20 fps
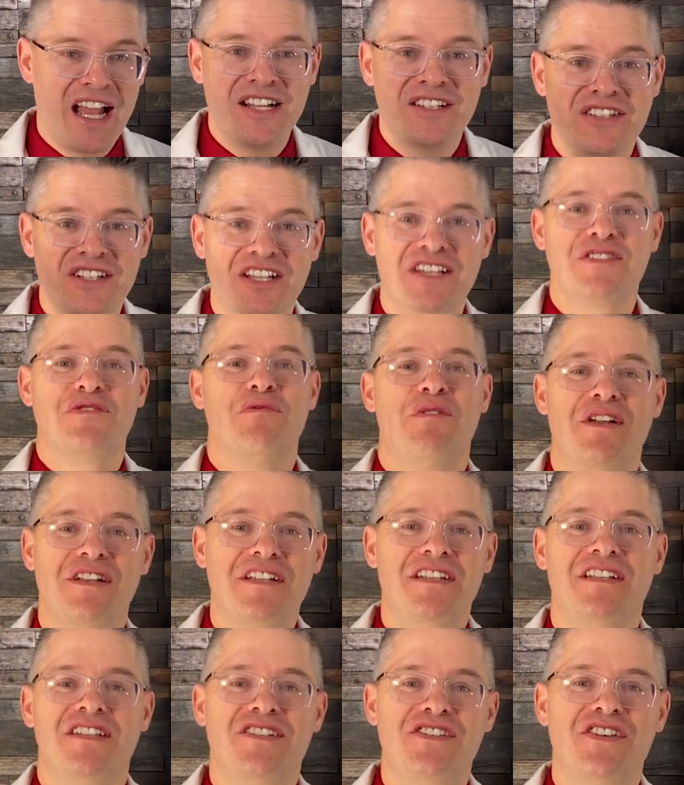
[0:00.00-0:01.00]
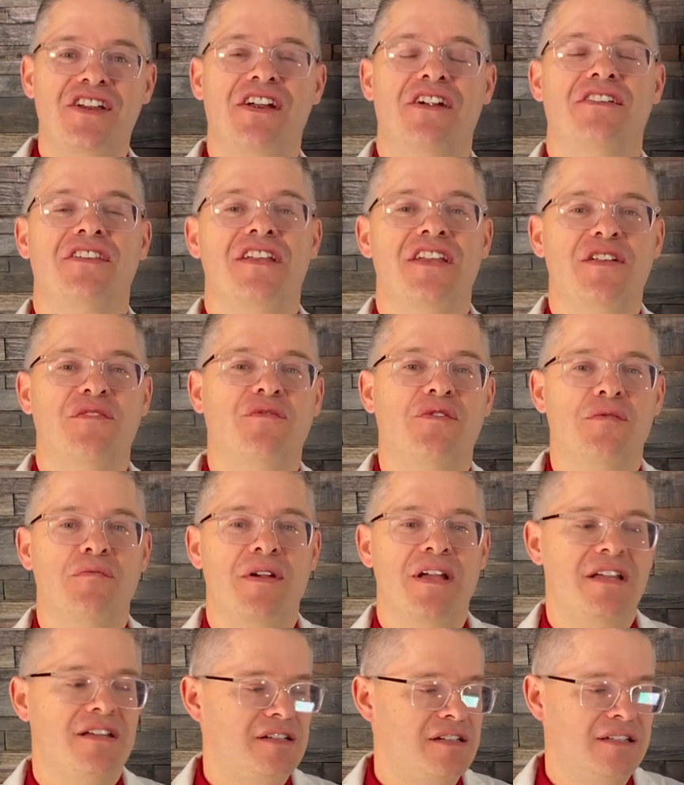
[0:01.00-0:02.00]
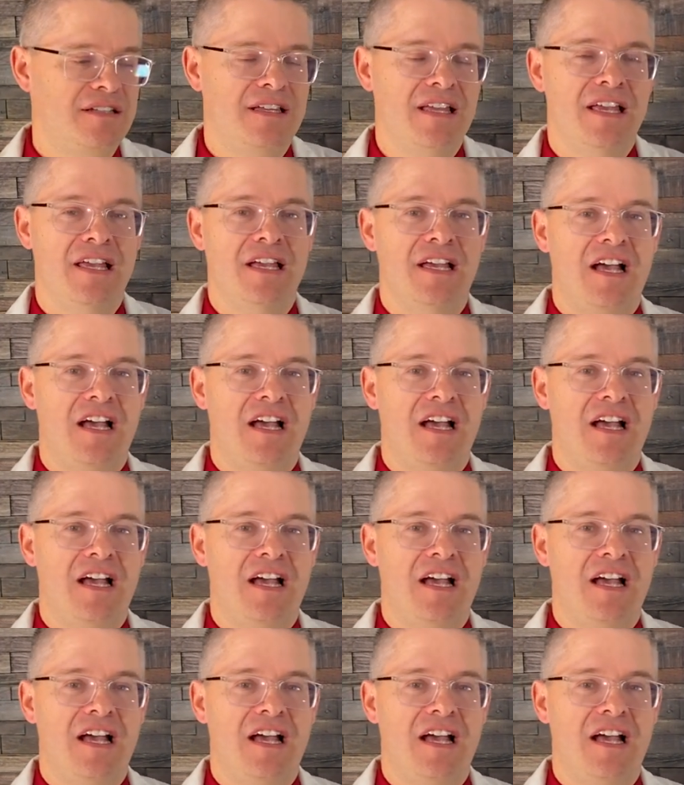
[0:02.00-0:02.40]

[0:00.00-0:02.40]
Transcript: I just wanted to share the information.